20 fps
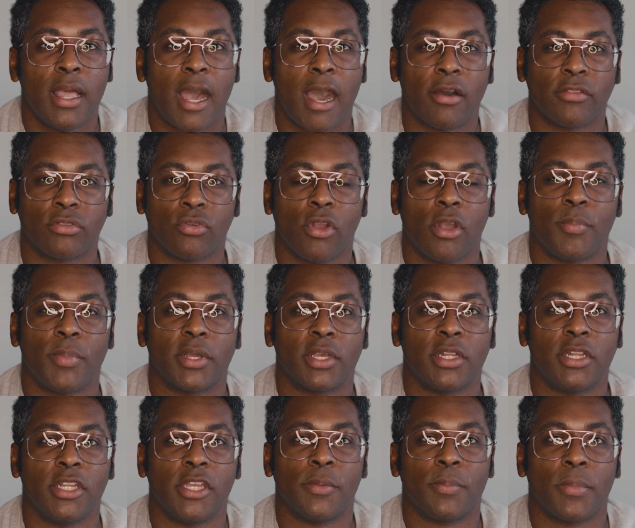I'll throw up a
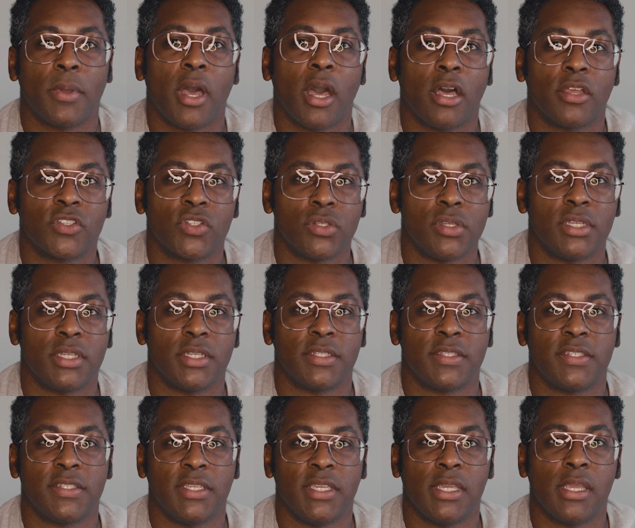clip so you
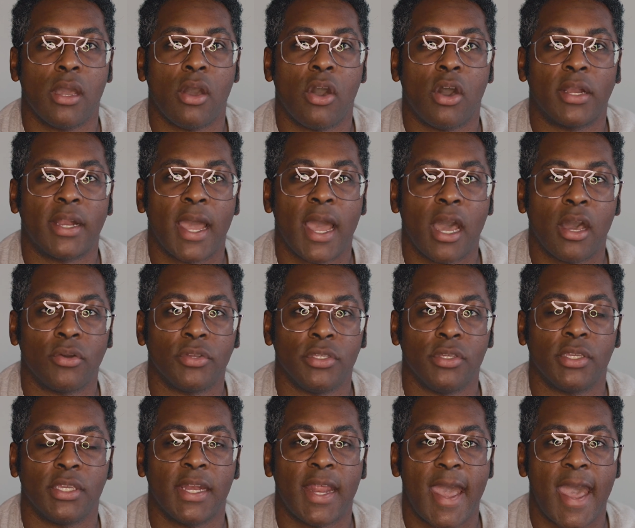could see on how
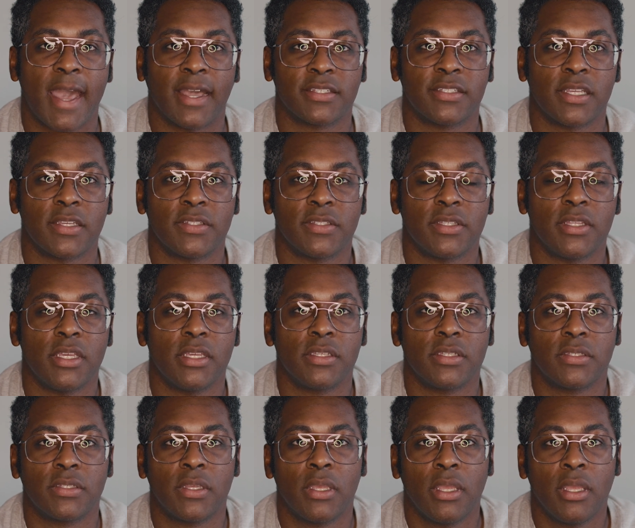you can access
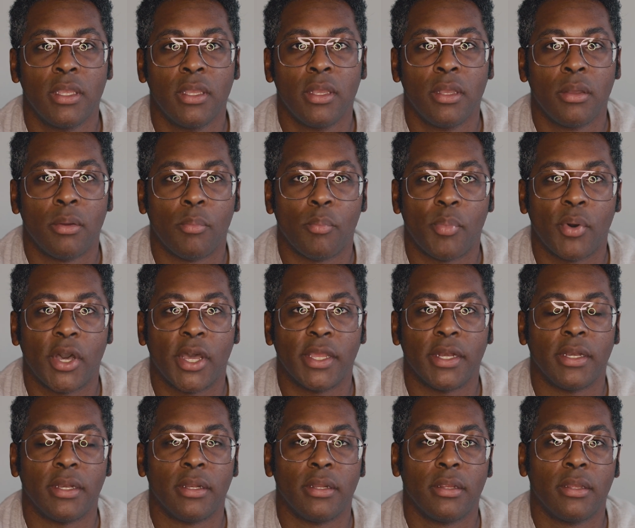this,
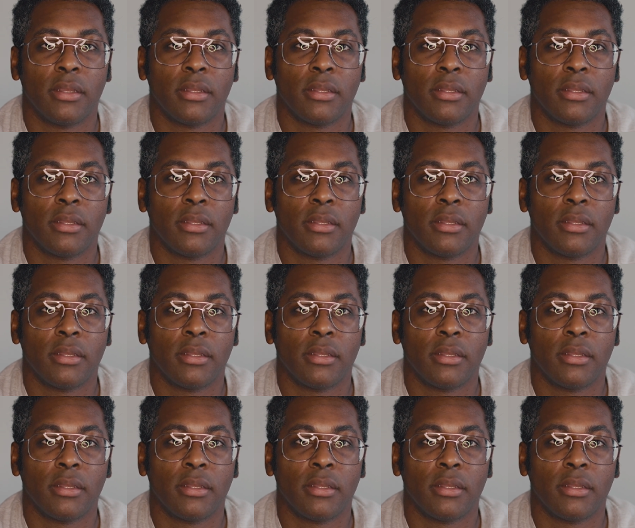but